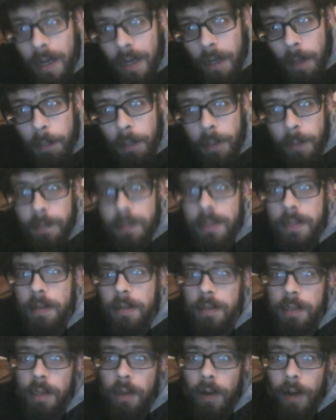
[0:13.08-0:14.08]
couple
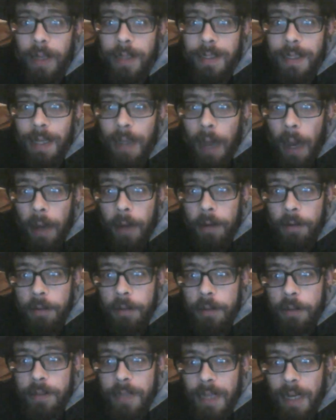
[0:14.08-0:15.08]
episodes ago I said I don't
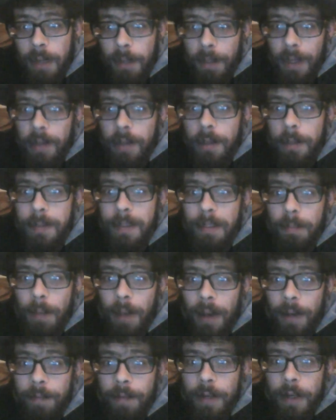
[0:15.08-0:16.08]
use anime clips in
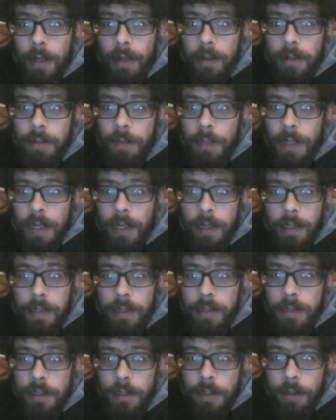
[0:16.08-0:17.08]
my videos
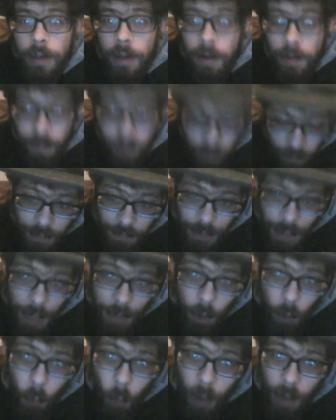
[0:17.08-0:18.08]
because, I
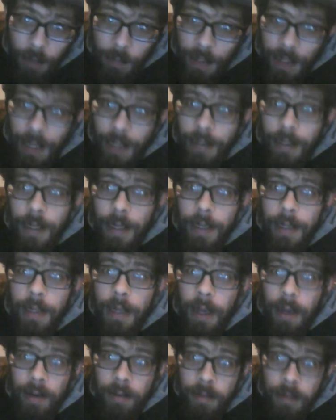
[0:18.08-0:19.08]
don't want them to get taken
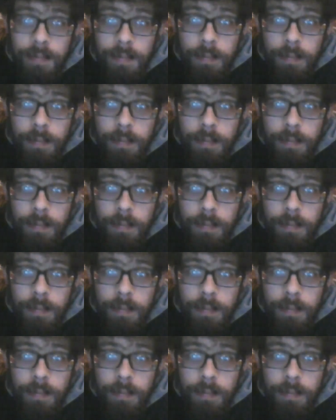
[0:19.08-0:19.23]
down.